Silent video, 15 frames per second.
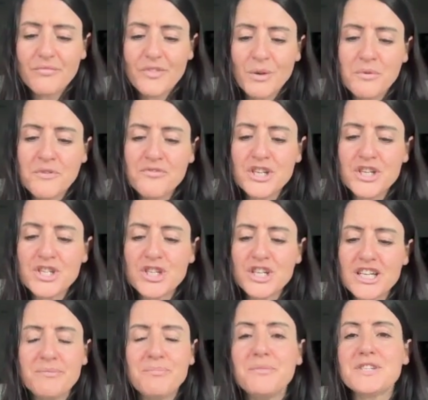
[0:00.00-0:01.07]
with the
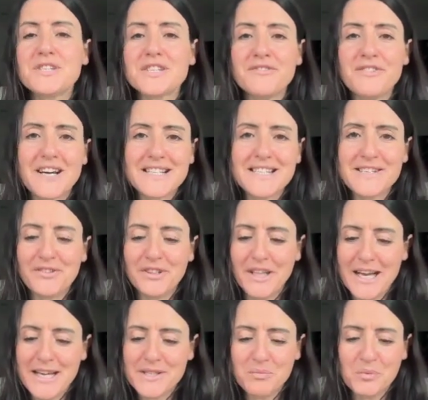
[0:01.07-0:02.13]
achievements of our
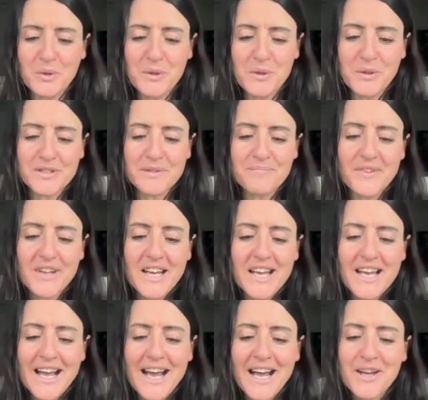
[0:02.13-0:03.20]
civilized world.
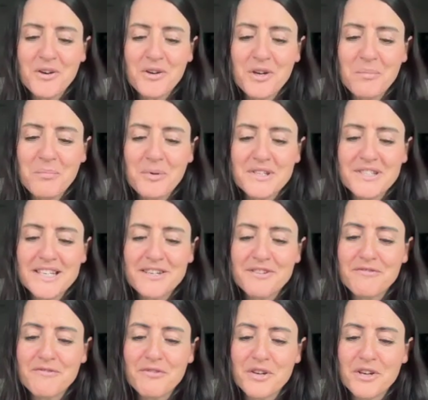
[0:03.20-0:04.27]
I opened in
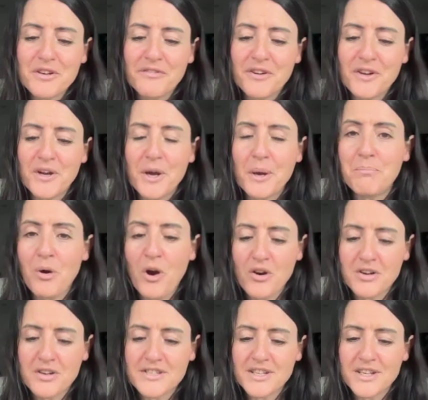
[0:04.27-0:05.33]
front of her a
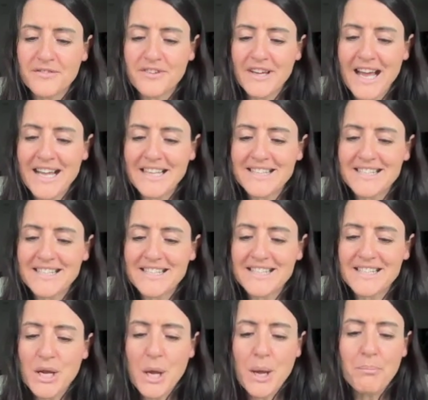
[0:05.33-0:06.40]
box of
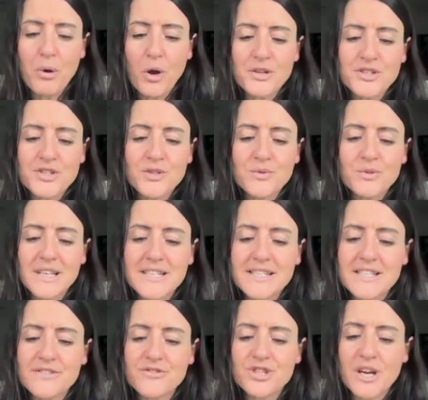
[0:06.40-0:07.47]
candies, poured 2
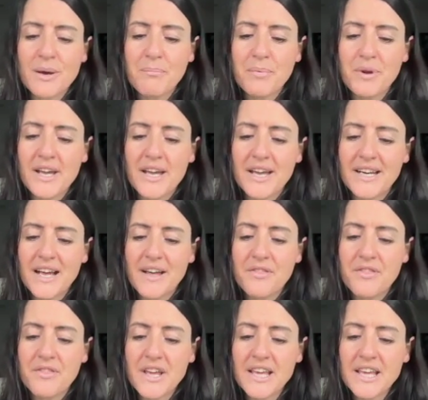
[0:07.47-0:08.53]
glasses of champagne,
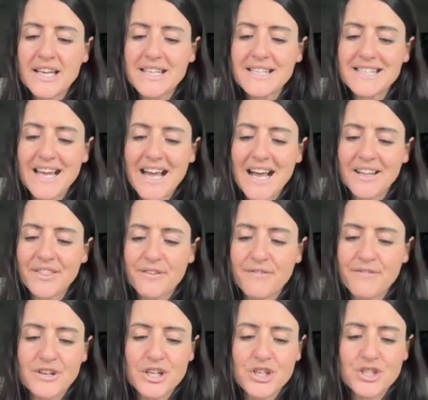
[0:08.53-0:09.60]
and thinking to add the
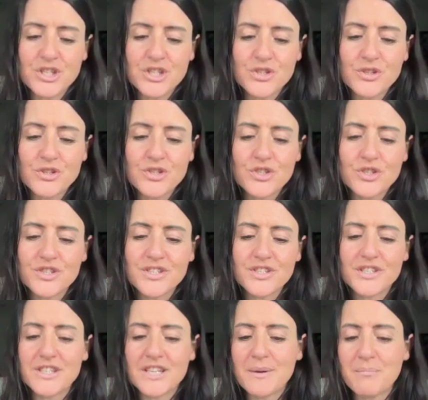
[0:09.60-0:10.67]
finishing touches
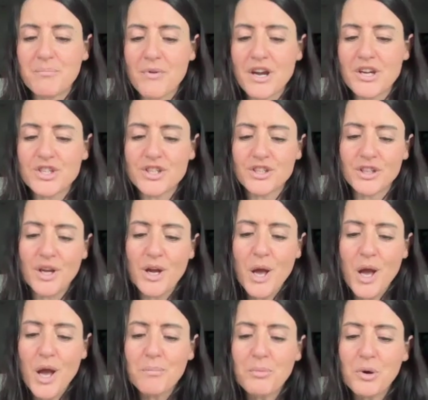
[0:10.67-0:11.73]
to the impression,
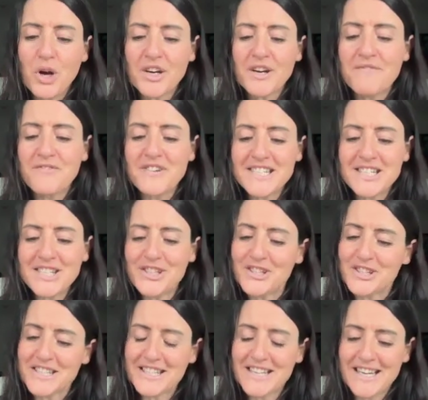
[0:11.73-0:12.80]
put on a
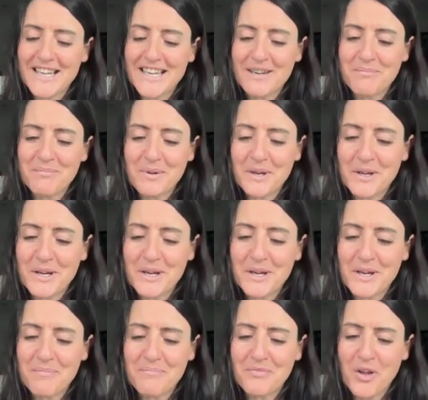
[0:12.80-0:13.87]
videotape
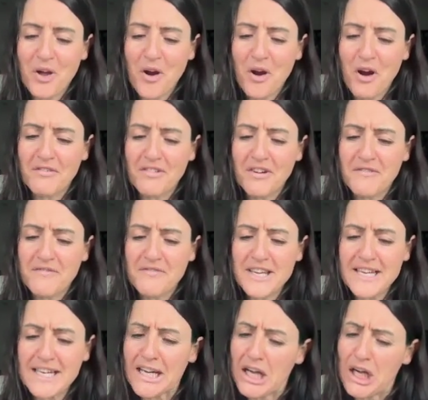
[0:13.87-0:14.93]
of
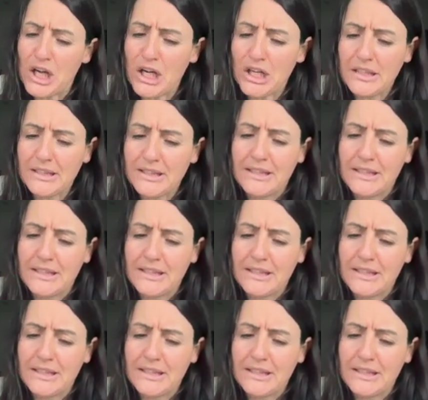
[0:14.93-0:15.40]
Vika